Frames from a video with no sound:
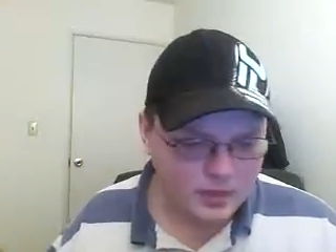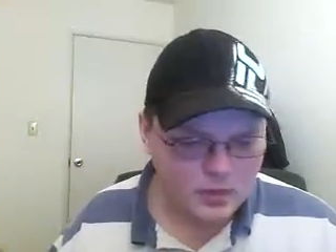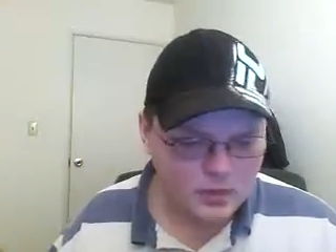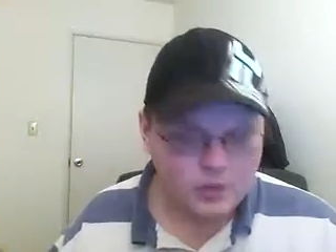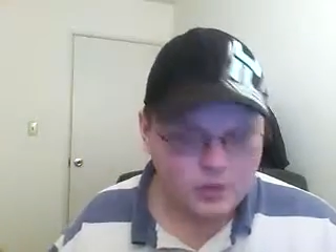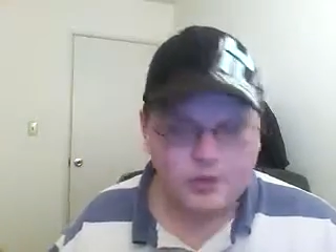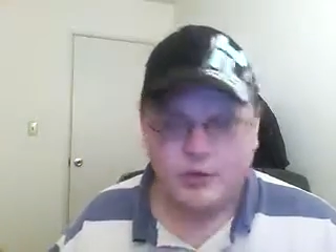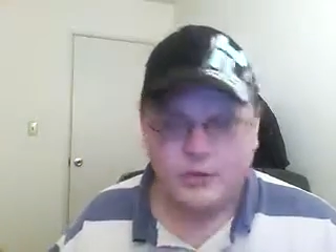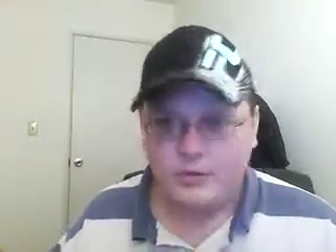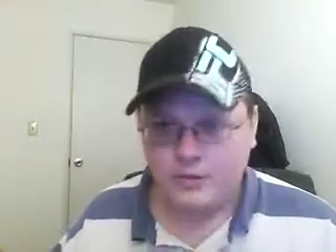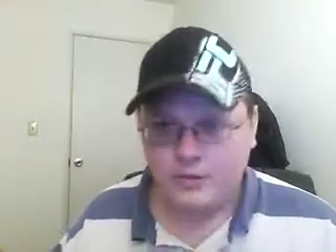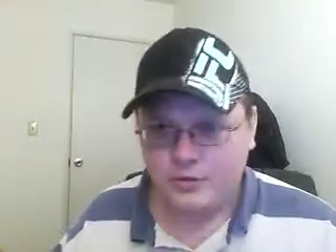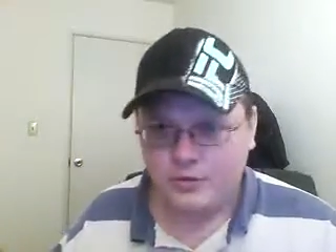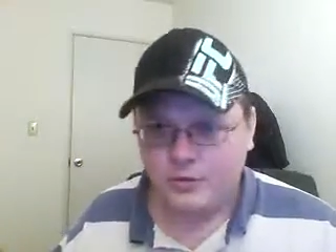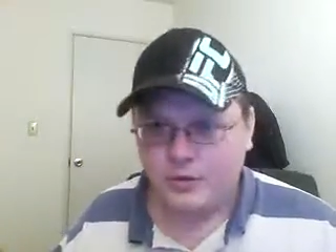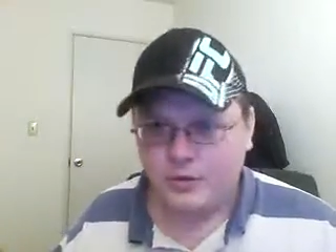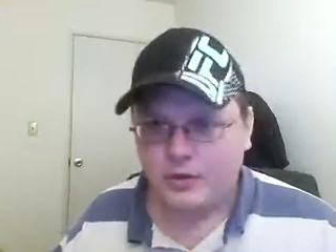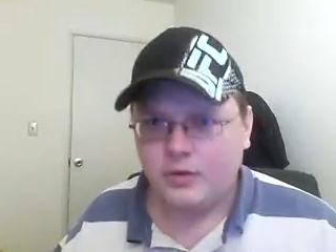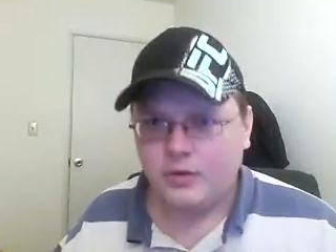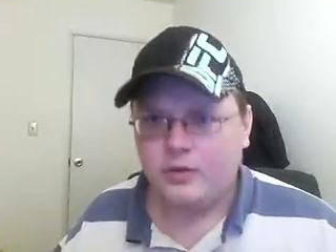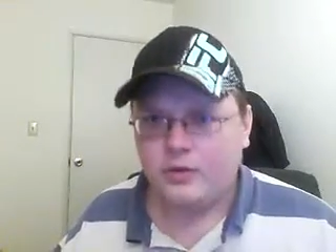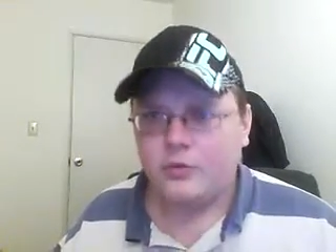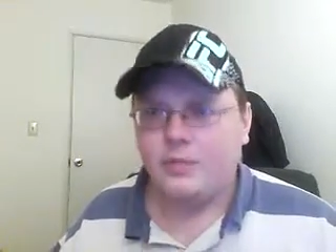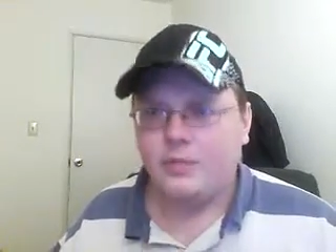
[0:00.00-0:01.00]
Clark
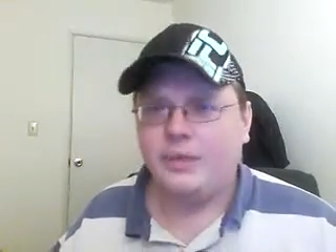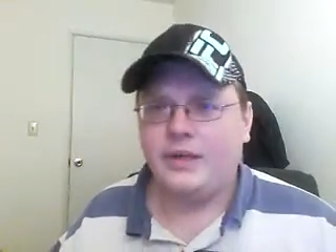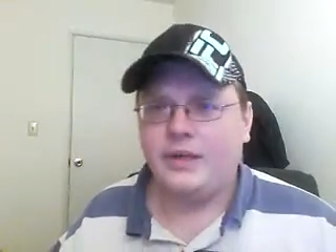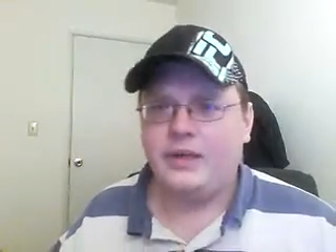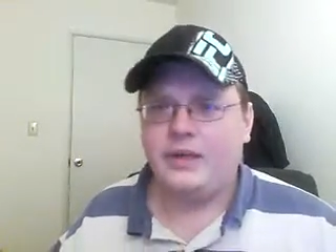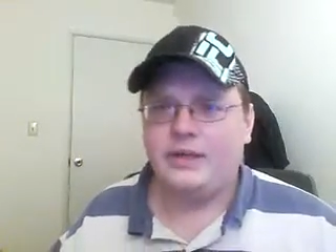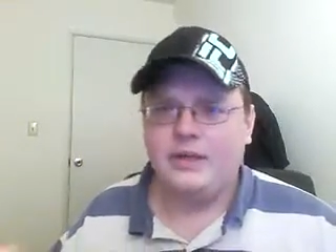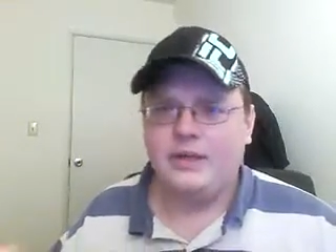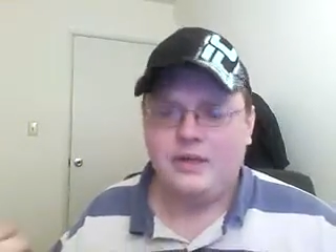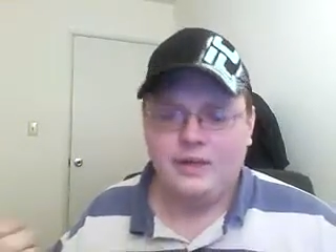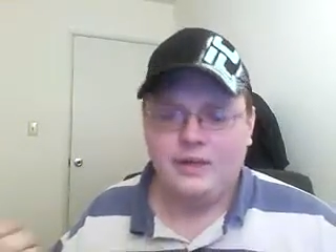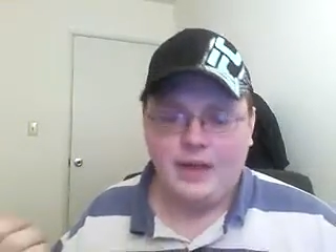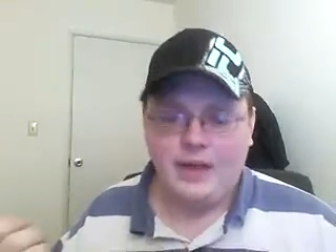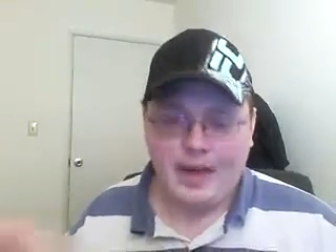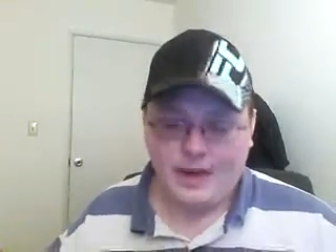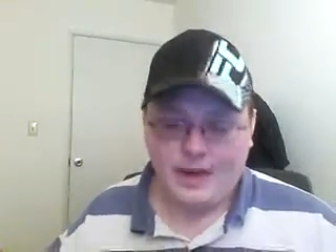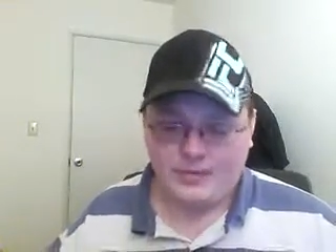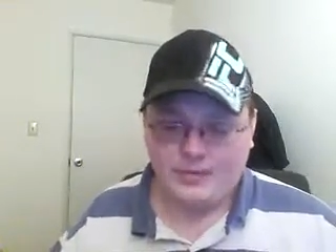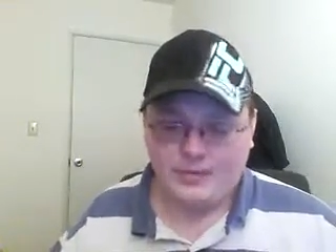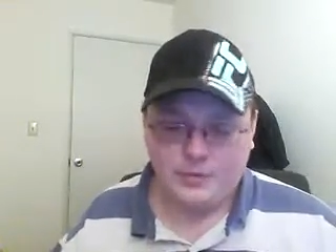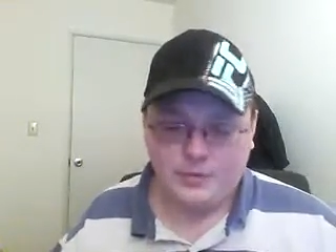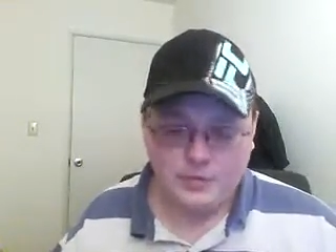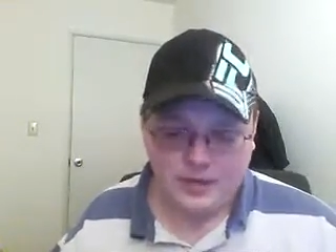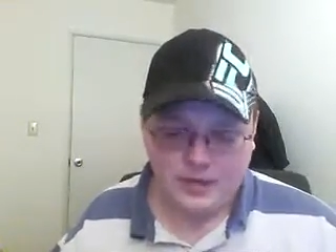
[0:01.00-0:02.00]
Duke, who played the
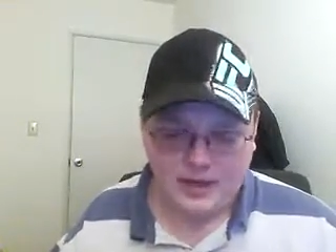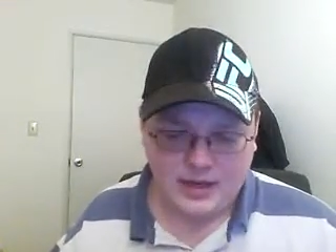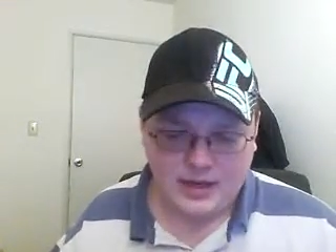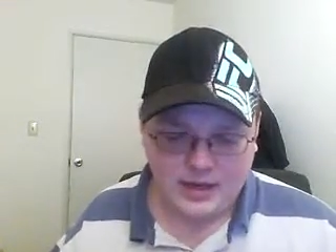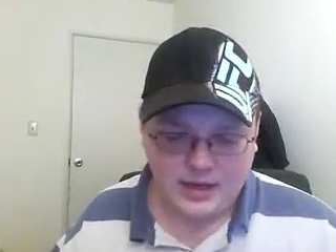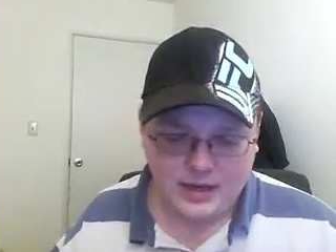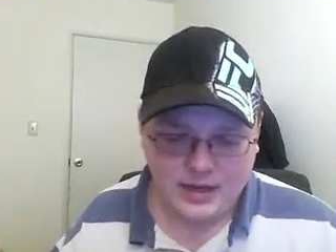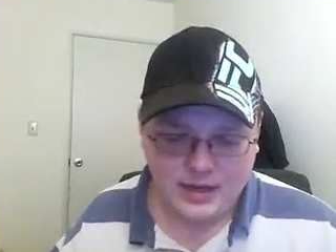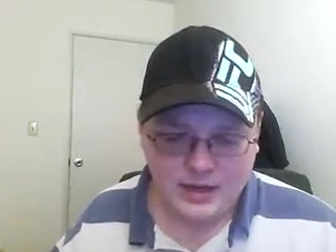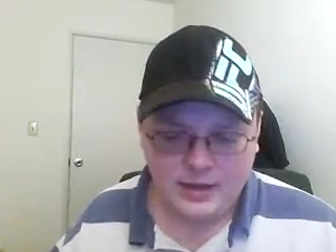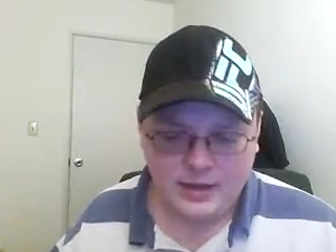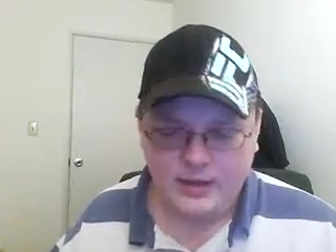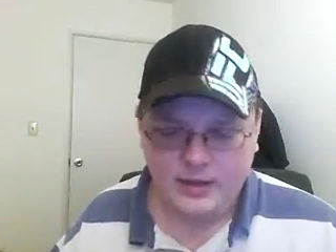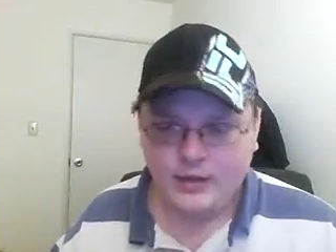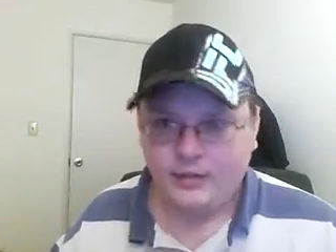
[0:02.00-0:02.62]
asshole guy.